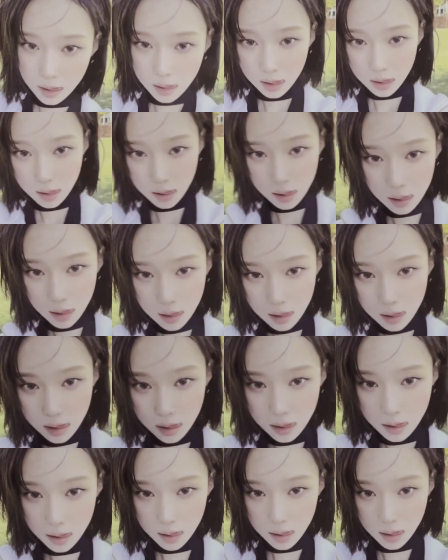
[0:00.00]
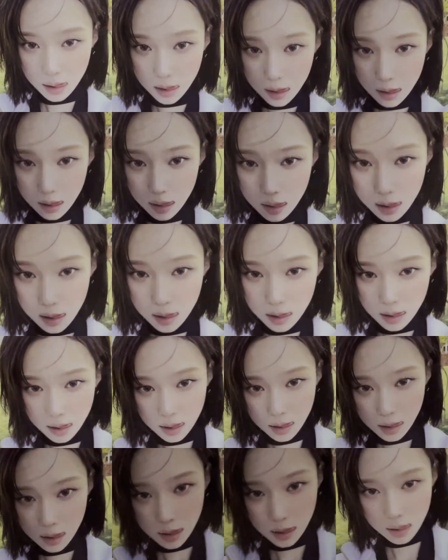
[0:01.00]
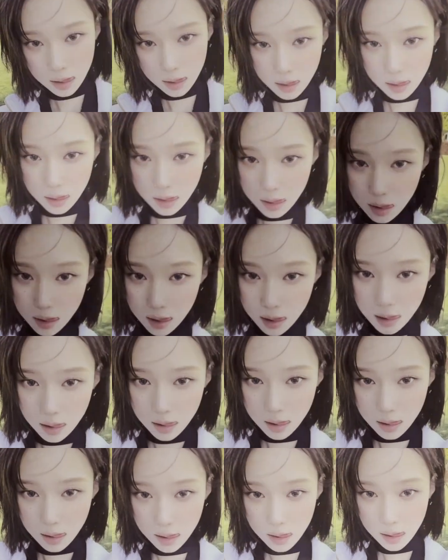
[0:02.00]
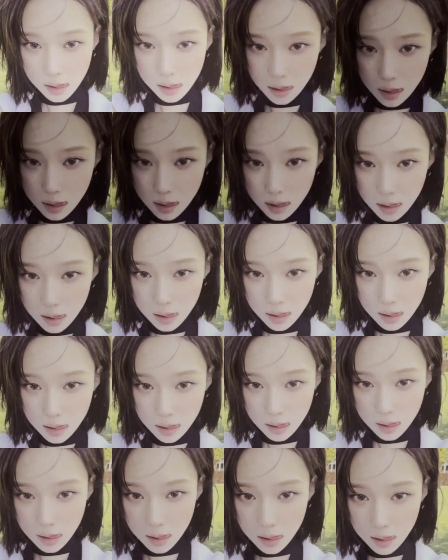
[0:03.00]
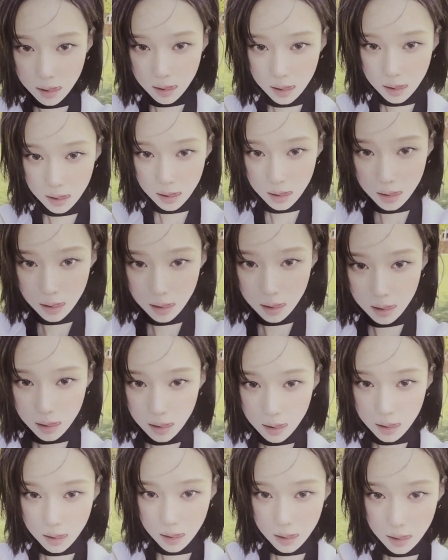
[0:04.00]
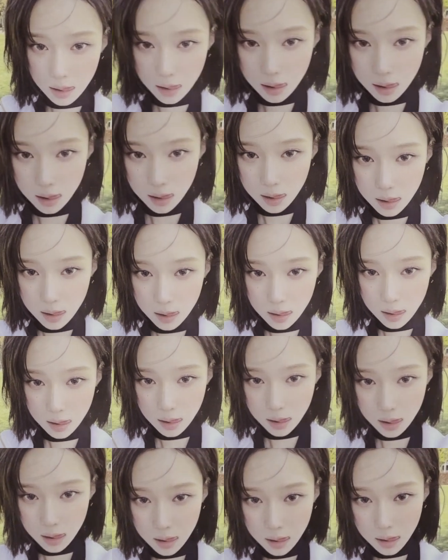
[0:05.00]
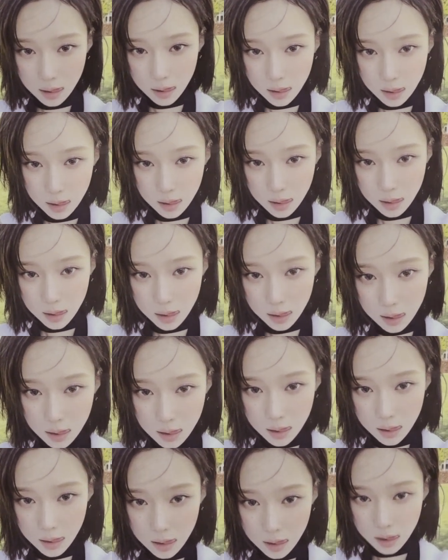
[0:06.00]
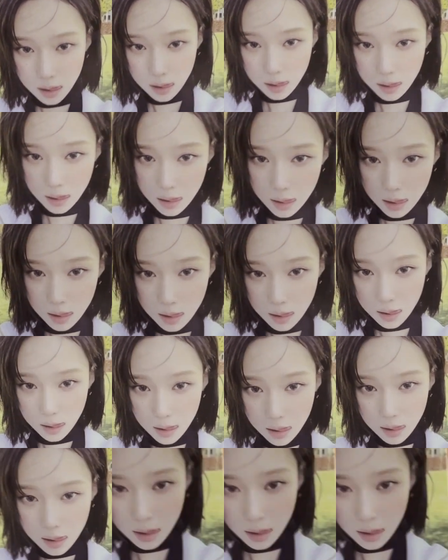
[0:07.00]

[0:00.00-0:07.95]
god, we got Winter. Winter. Again, I said I love all four, and I don't really know a set bias yet, but